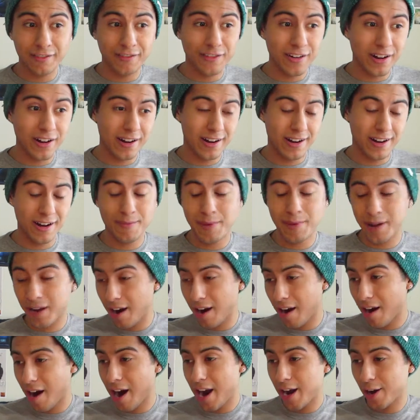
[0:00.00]
of fun, and I'm like,
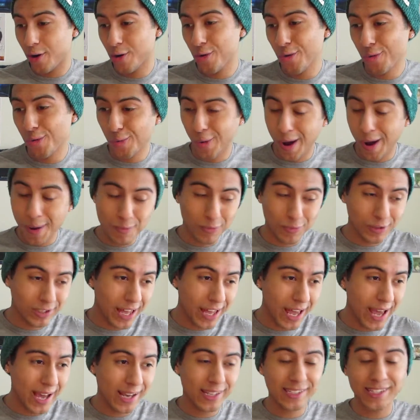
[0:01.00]
all right, cool, I'm
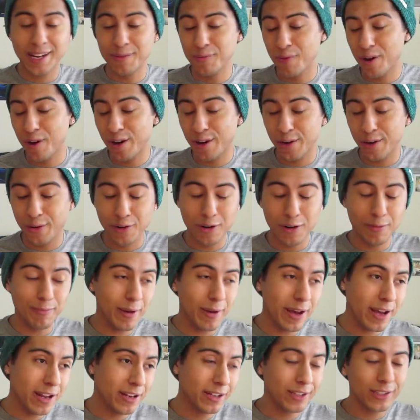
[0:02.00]
relaxed, I'm ready to go to
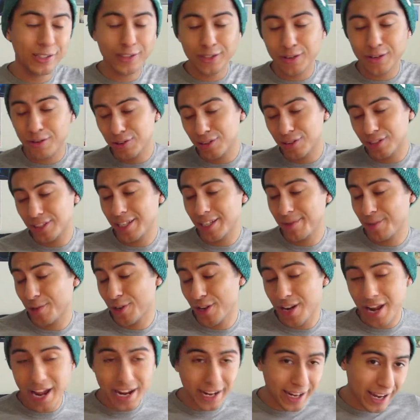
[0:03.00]
bed, let's go to sleep,
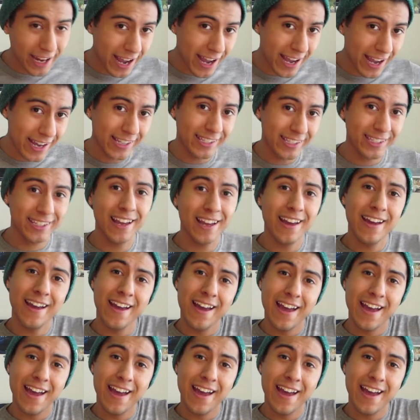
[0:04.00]
good night, guys.